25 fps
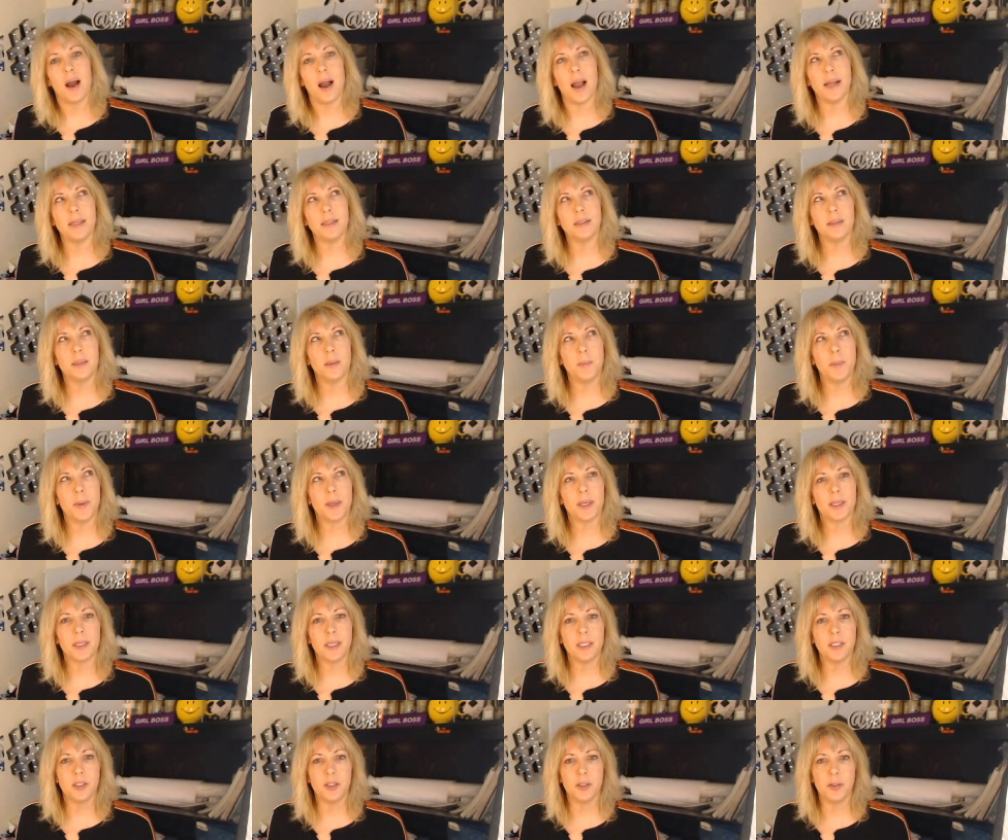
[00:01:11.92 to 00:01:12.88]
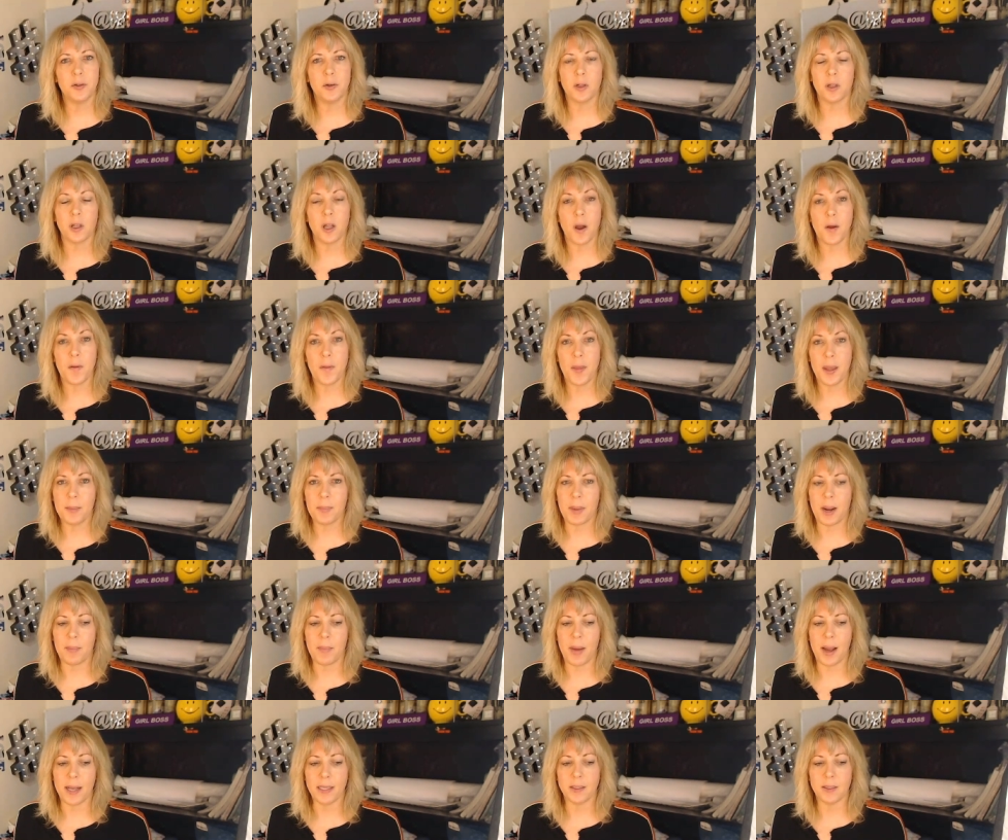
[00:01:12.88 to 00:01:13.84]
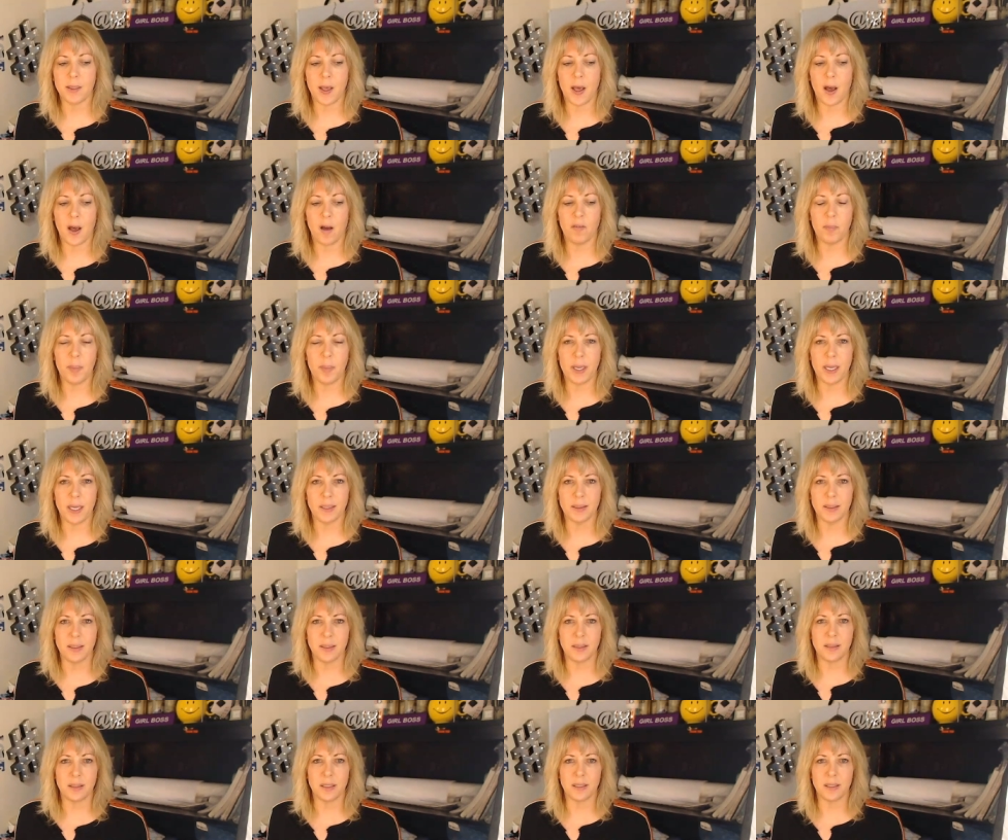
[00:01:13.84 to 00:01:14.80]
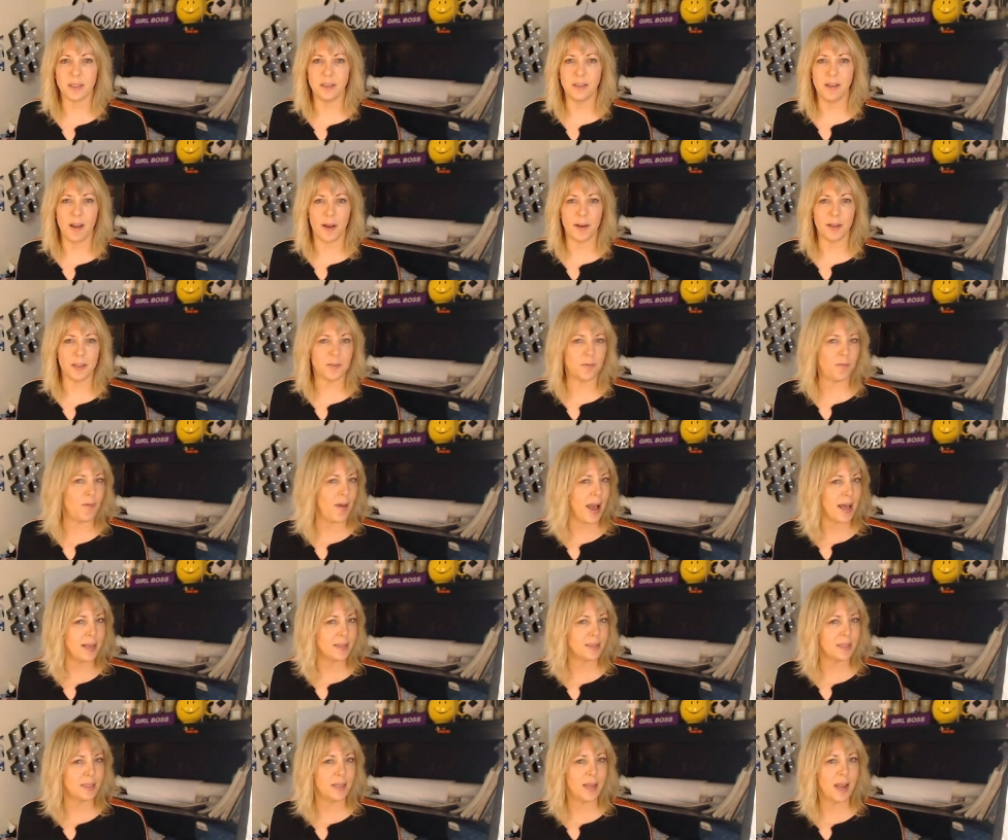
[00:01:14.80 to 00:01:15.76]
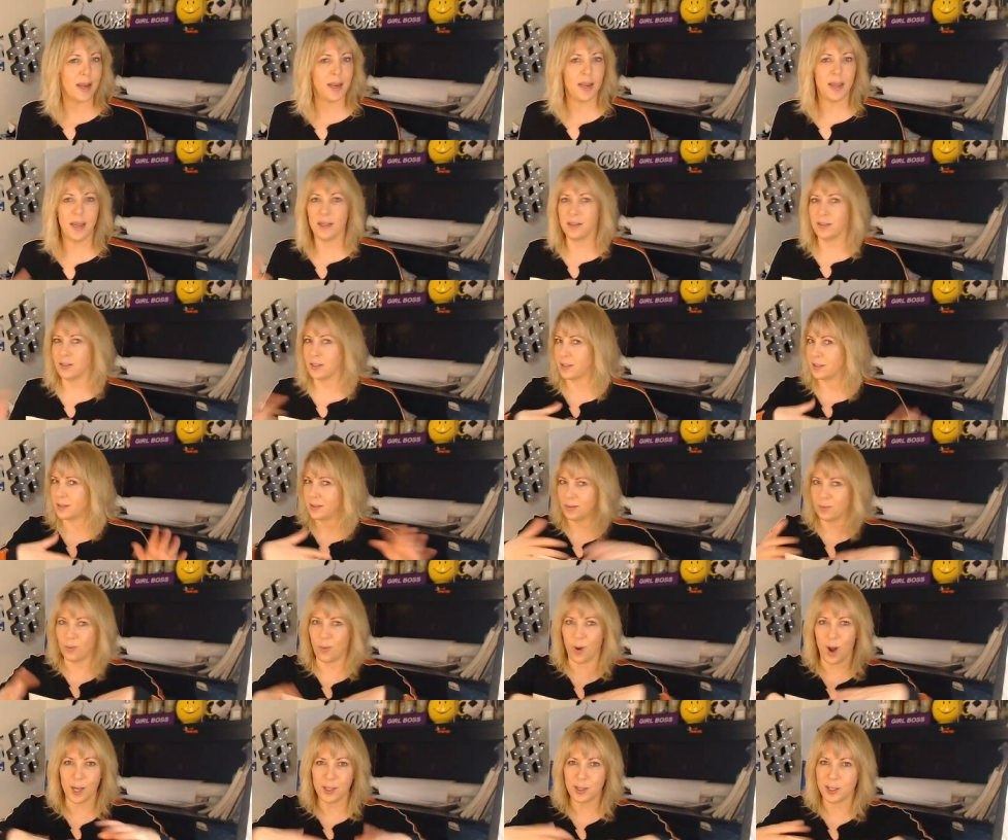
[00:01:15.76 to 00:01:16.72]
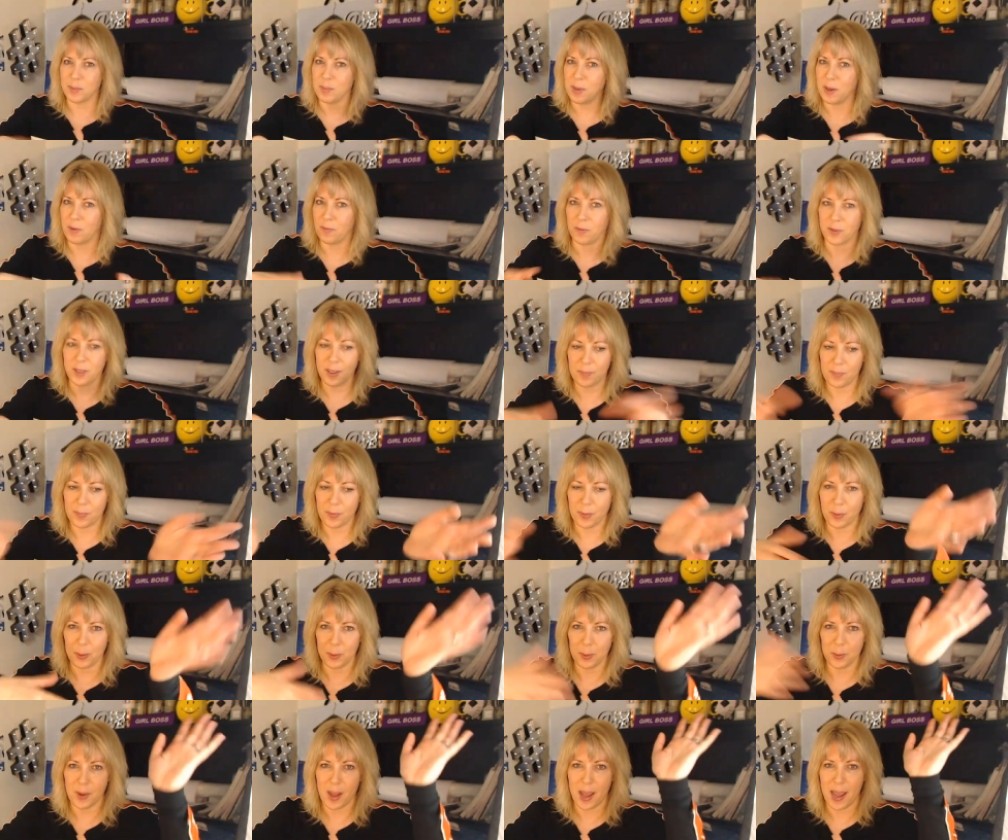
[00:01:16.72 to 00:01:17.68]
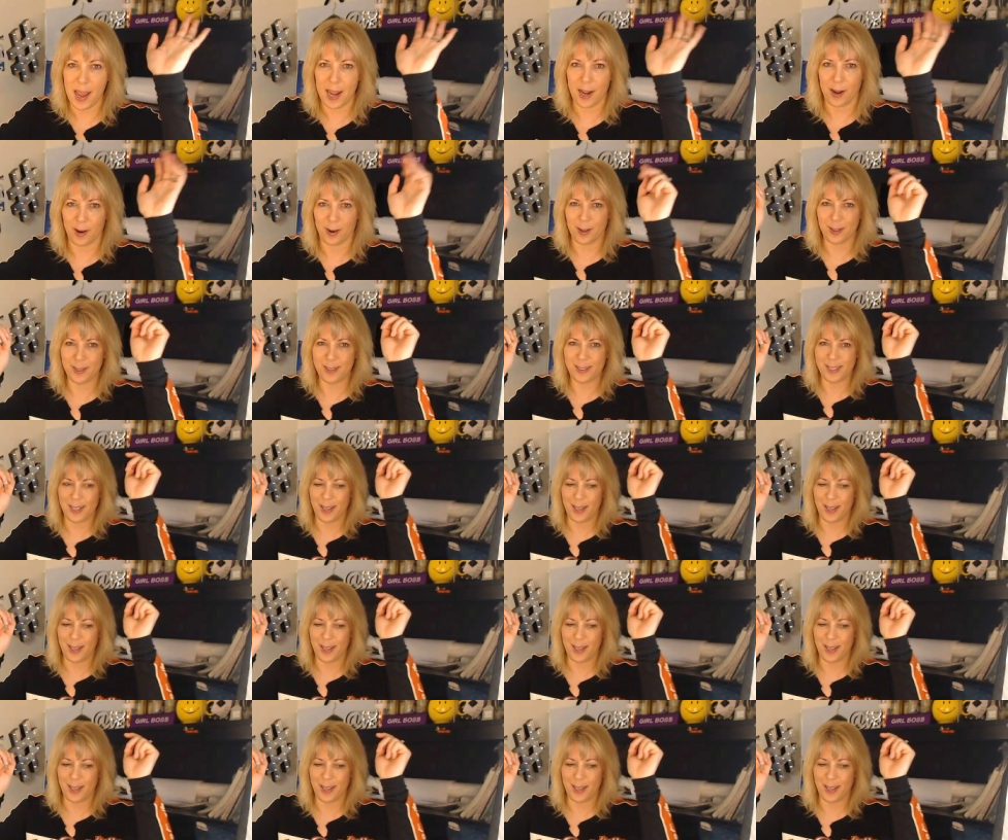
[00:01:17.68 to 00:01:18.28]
I typically do clothing by myself because it's just not as fascinating just watching me flip through hangers